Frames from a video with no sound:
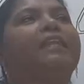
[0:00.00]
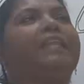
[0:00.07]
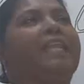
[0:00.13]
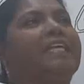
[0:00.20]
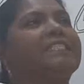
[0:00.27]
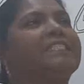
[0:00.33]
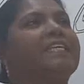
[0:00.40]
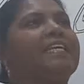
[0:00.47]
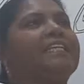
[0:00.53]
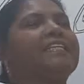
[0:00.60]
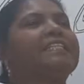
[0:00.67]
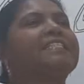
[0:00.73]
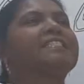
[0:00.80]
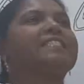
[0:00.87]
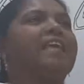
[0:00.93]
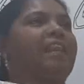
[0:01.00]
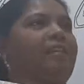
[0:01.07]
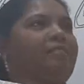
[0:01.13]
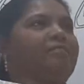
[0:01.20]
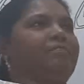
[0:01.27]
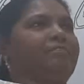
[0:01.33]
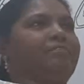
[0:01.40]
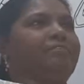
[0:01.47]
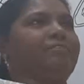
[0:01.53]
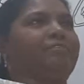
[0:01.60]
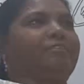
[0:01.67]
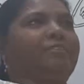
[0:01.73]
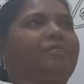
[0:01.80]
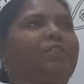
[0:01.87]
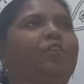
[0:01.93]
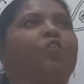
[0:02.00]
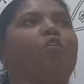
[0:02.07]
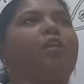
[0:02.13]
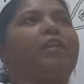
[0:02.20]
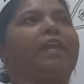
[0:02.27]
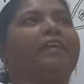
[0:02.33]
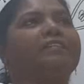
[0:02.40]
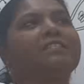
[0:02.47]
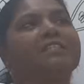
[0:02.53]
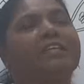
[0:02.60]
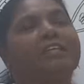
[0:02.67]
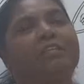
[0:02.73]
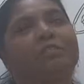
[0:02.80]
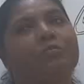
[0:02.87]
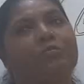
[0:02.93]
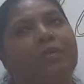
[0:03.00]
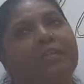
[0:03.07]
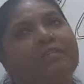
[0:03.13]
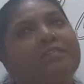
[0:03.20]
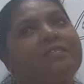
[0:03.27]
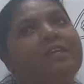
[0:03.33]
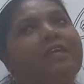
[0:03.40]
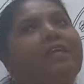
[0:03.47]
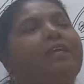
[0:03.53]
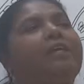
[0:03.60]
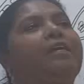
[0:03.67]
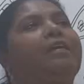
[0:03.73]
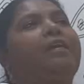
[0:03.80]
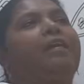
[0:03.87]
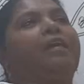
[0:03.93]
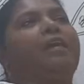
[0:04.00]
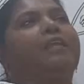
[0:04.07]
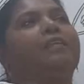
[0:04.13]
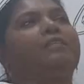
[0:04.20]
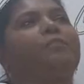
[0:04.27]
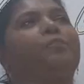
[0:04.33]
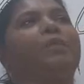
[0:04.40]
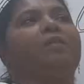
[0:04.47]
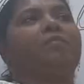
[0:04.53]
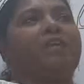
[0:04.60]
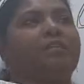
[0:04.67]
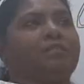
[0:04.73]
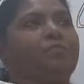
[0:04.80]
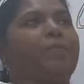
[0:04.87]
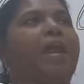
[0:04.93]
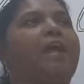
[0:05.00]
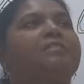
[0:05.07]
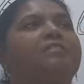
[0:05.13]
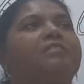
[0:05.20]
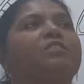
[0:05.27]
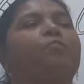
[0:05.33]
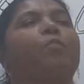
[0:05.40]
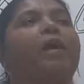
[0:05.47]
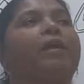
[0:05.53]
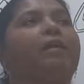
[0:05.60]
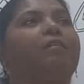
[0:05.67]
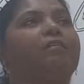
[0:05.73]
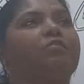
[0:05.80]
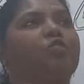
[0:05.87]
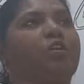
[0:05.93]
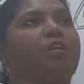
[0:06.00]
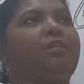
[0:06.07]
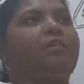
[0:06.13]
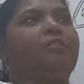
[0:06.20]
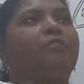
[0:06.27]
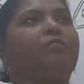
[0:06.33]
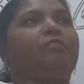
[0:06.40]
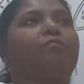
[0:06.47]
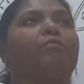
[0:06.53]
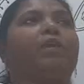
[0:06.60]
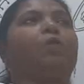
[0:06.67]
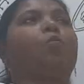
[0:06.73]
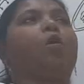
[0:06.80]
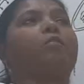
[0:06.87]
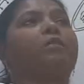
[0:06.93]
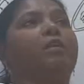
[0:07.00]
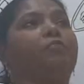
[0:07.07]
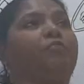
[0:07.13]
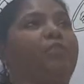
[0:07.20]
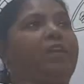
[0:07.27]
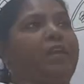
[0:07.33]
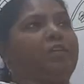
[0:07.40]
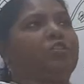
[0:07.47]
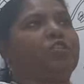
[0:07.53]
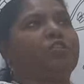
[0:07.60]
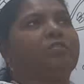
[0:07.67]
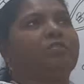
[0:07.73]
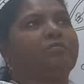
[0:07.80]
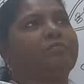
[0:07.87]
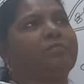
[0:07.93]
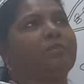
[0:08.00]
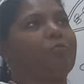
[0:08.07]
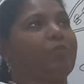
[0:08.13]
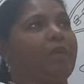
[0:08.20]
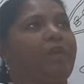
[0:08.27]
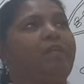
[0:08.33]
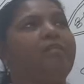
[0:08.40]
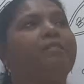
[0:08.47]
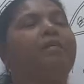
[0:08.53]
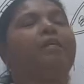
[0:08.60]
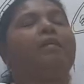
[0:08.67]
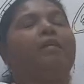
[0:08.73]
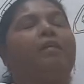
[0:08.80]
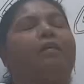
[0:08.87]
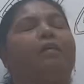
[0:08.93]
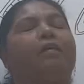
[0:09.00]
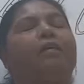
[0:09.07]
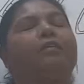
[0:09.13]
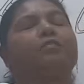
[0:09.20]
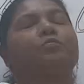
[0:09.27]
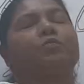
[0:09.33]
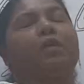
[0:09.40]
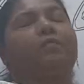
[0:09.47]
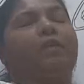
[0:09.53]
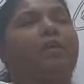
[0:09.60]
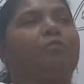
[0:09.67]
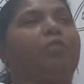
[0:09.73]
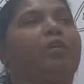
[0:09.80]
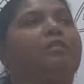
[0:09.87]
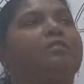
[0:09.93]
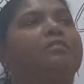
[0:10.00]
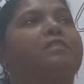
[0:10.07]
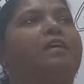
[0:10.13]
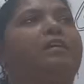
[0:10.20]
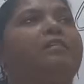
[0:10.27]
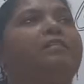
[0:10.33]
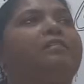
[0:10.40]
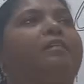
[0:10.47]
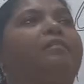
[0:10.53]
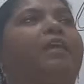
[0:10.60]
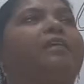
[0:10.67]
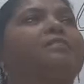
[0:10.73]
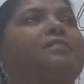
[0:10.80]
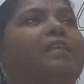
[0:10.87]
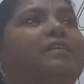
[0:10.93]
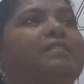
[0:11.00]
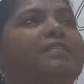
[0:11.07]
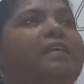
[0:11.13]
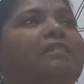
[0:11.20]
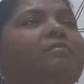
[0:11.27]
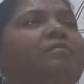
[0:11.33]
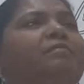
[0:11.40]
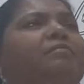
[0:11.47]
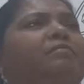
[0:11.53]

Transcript: lesson 7. You are all 9th standard students, and the previous branches of biology we have already finished. Okay, and today we are going to start the next lesson,